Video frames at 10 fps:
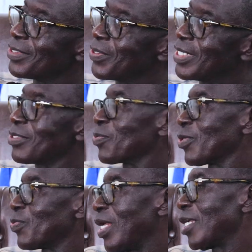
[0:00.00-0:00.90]
so this is
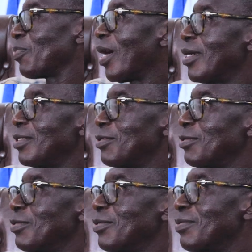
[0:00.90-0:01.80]
what we are aspiring
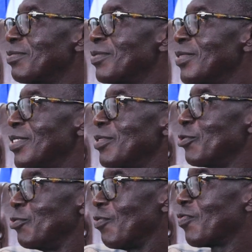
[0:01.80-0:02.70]

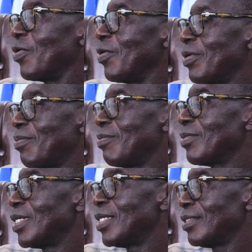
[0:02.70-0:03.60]
to do for
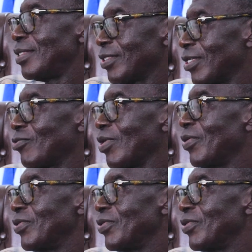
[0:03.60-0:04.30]
the central